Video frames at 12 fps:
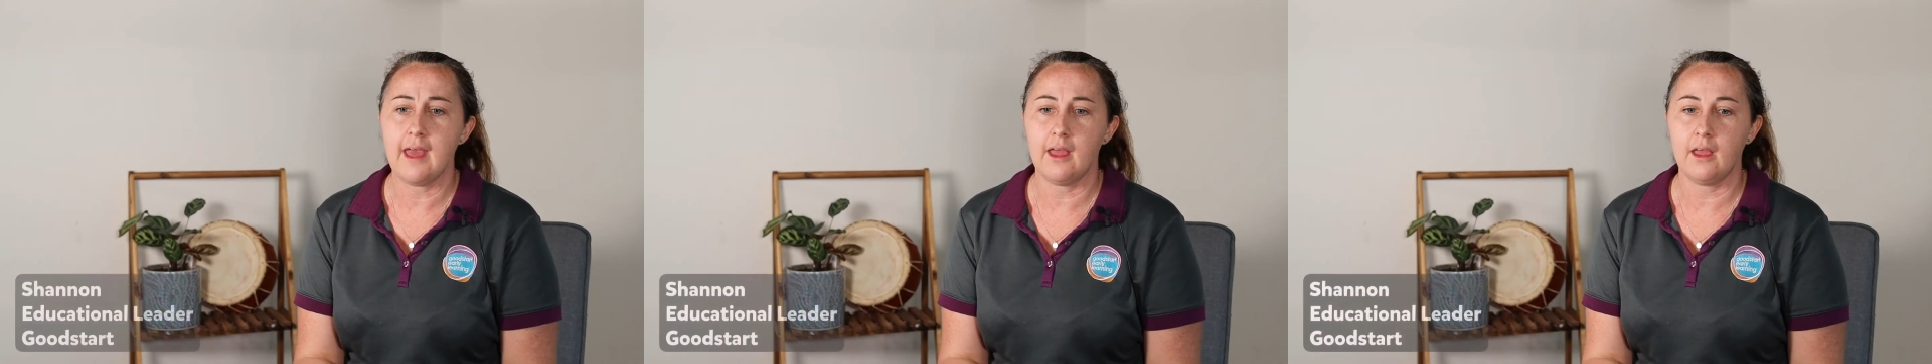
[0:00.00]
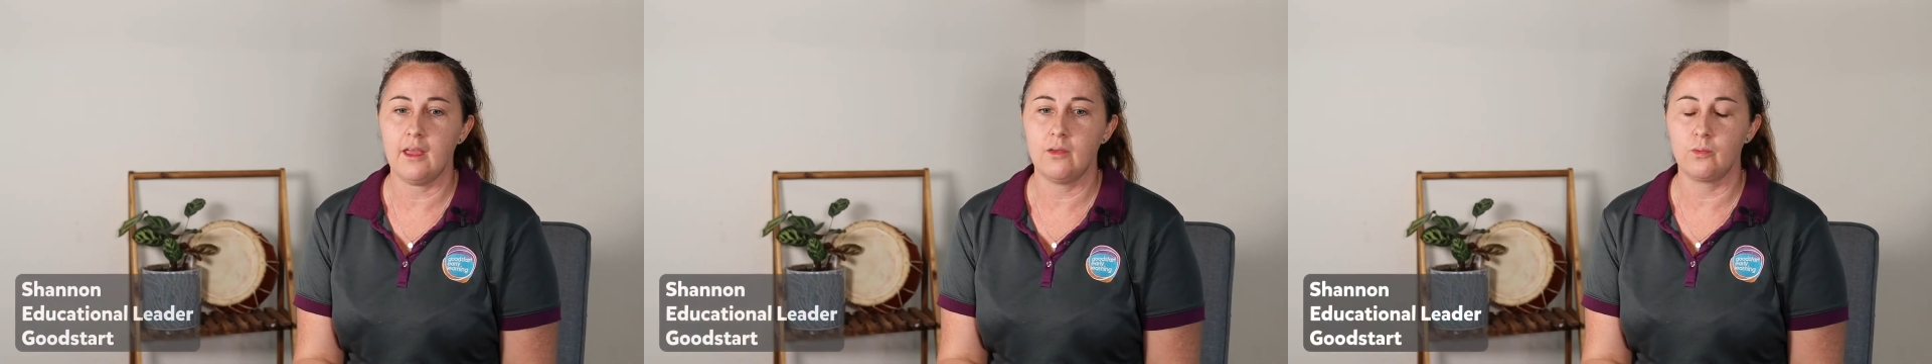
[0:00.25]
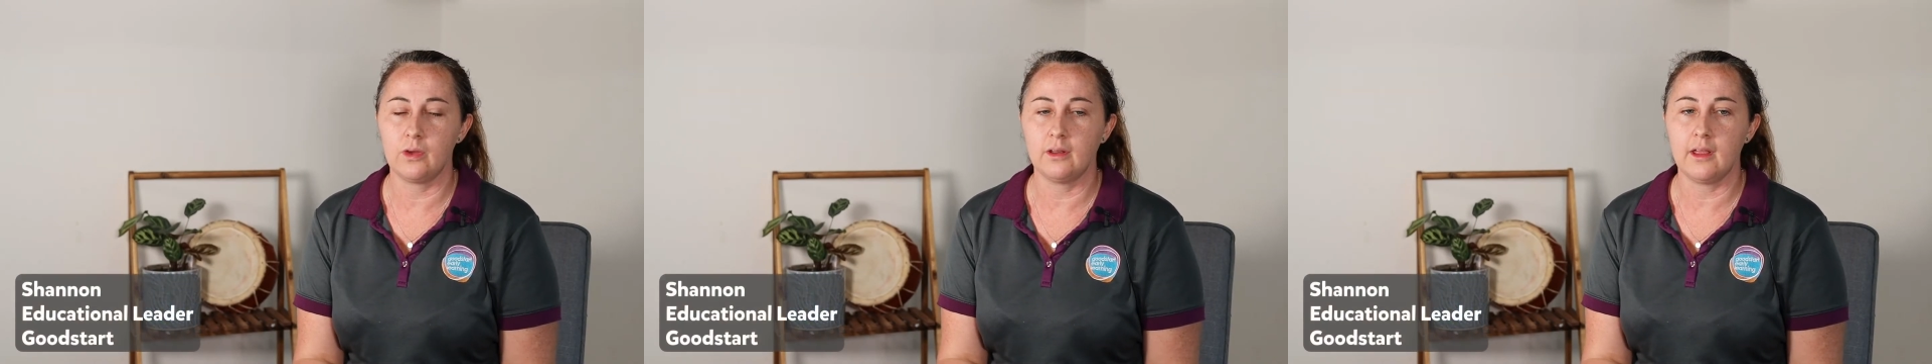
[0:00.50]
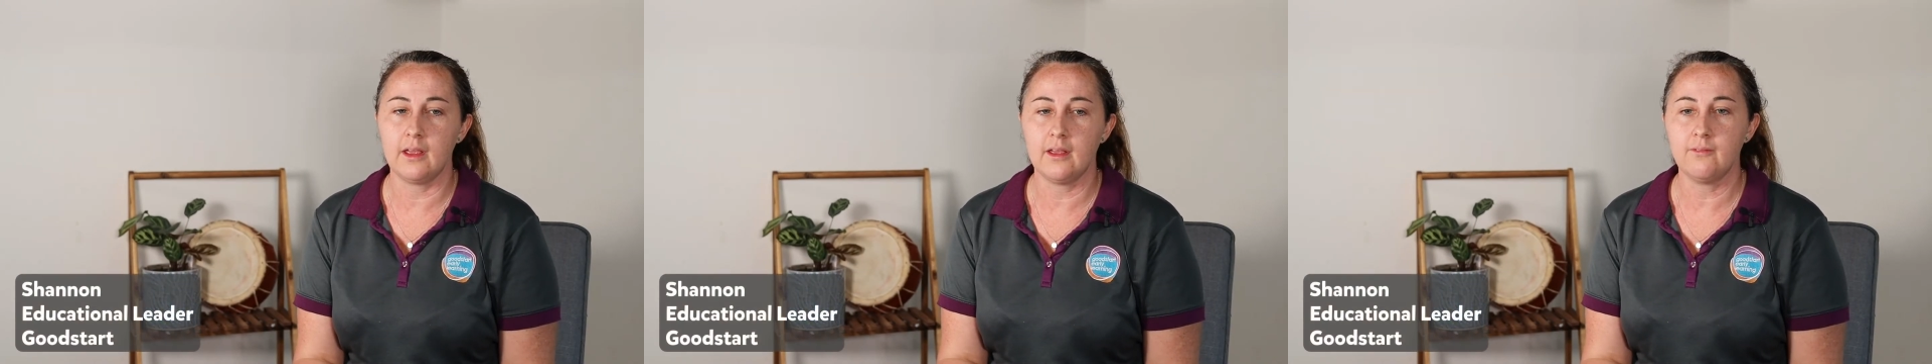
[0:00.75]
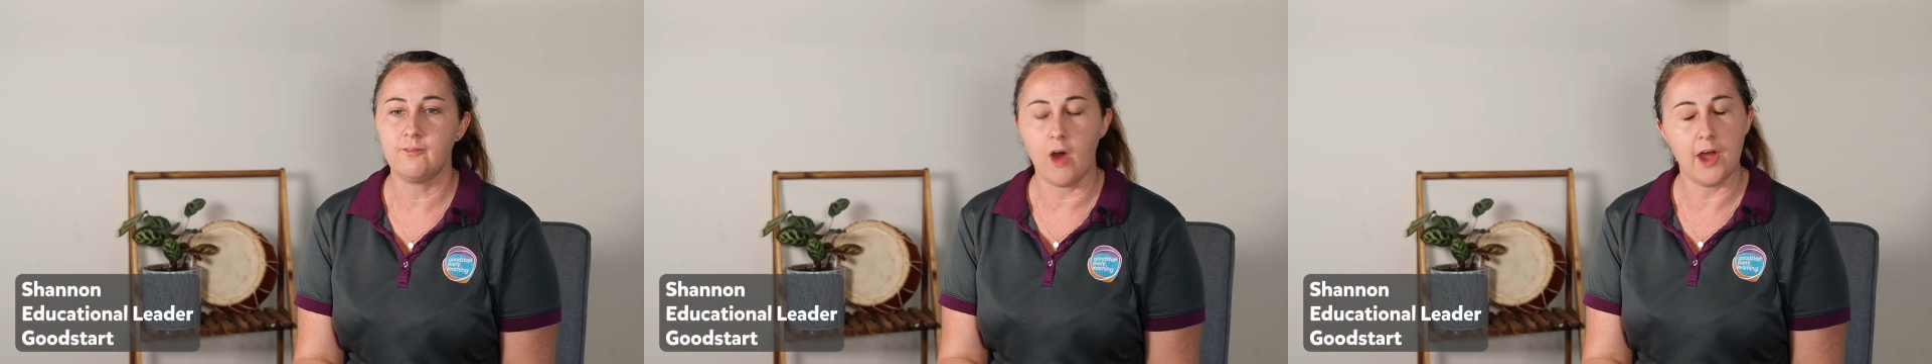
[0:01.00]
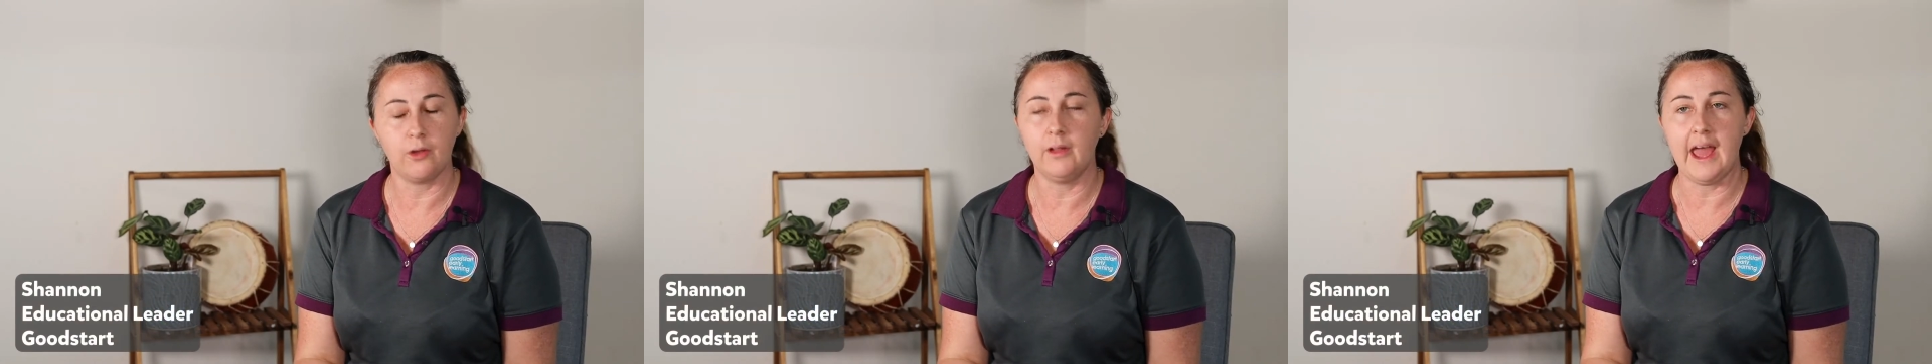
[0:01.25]
a really
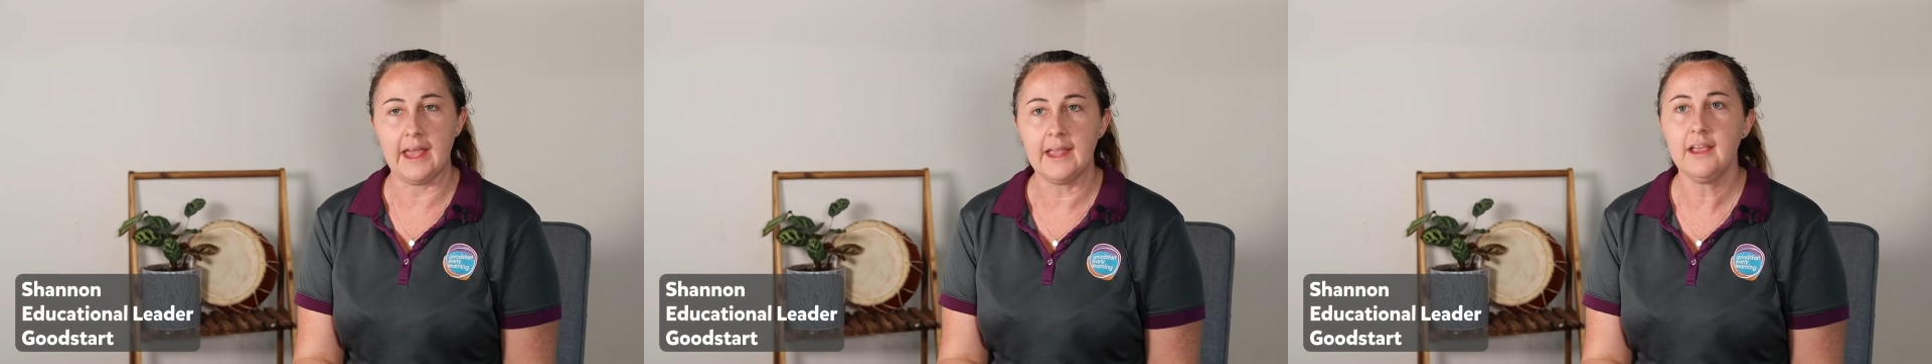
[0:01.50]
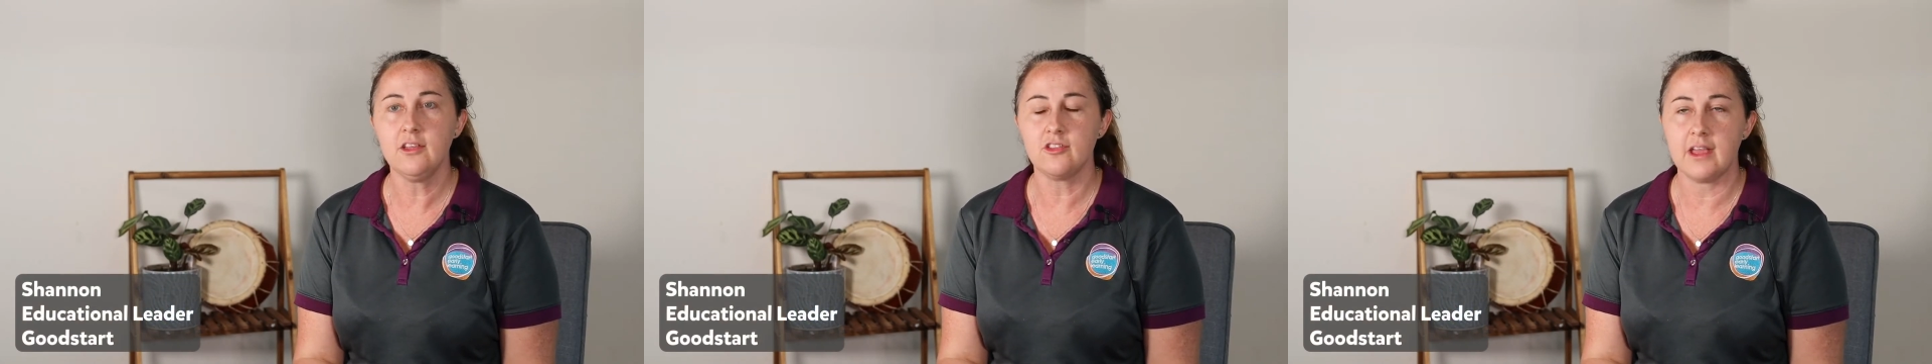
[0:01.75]
vital age.